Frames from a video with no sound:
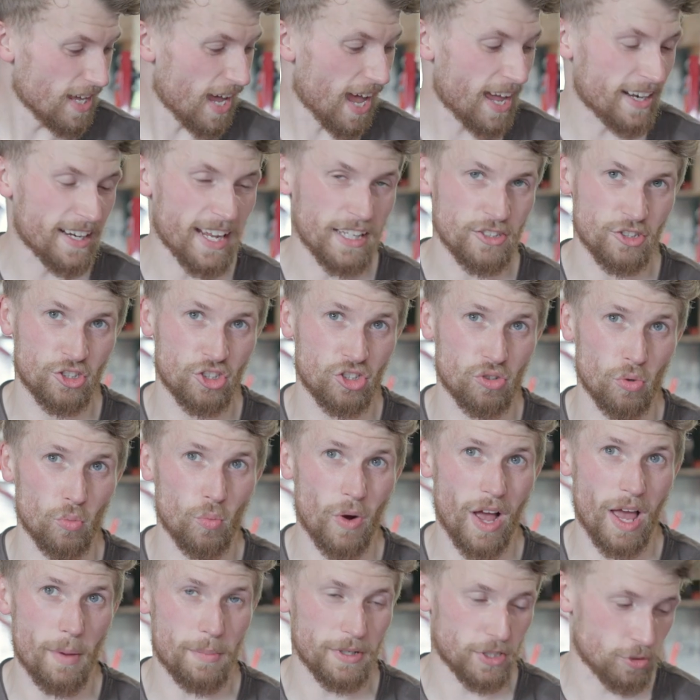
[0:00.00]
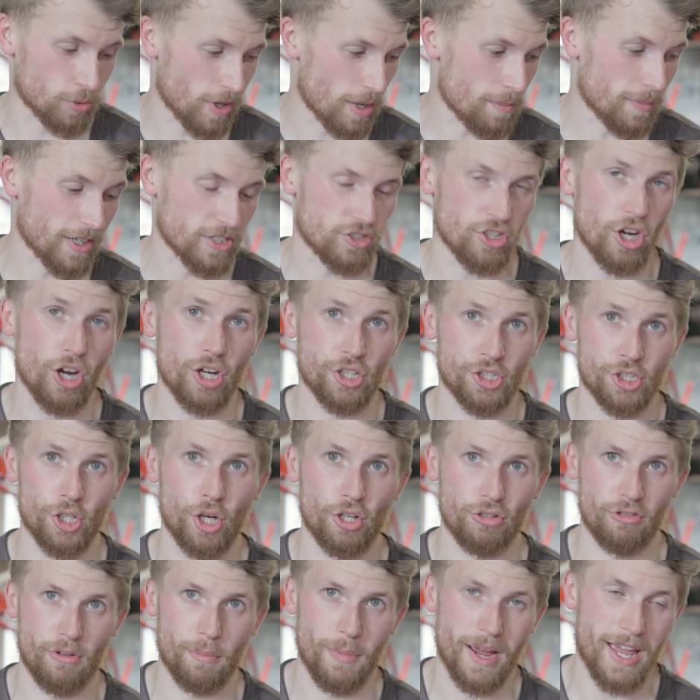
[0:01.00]
and then somewhere between my sort of
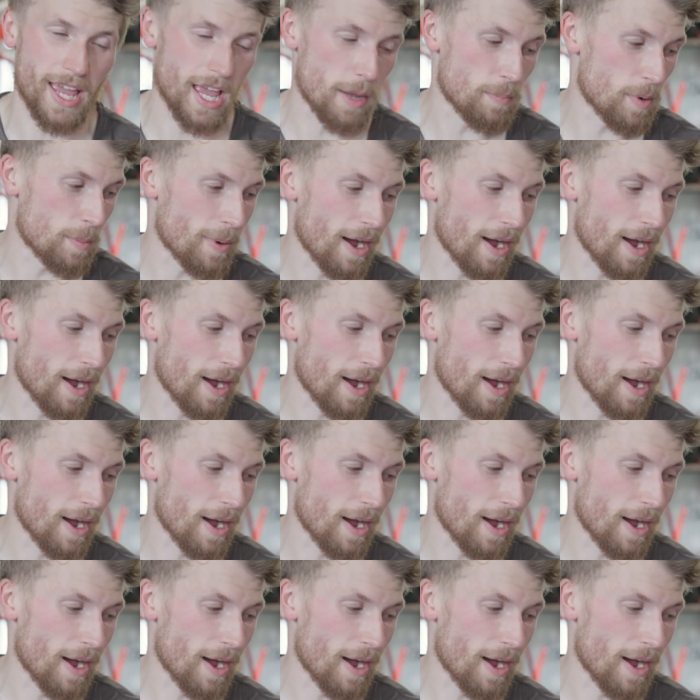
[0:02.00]
shoulder and my hip,